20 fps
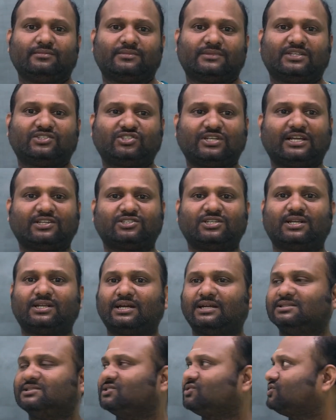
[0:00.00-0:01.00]
The structure
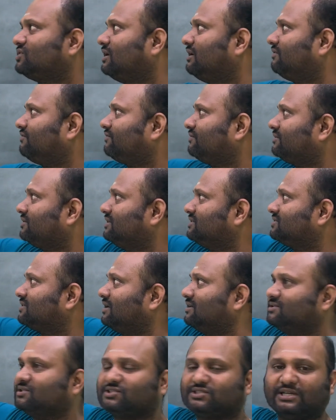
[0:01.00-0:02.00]

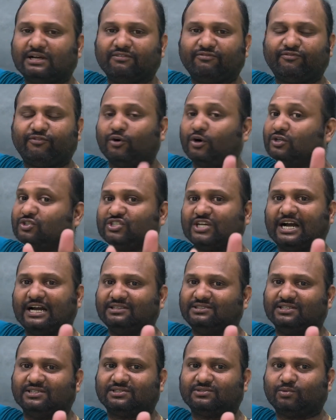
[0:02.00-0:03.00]
consists of 4
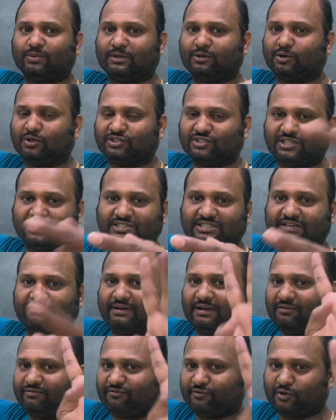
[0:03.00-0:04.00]
choices. One question is
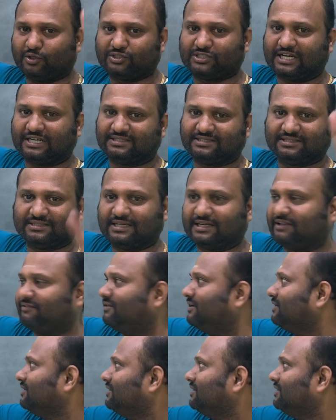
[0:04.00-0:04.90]
given, 4 choices are given.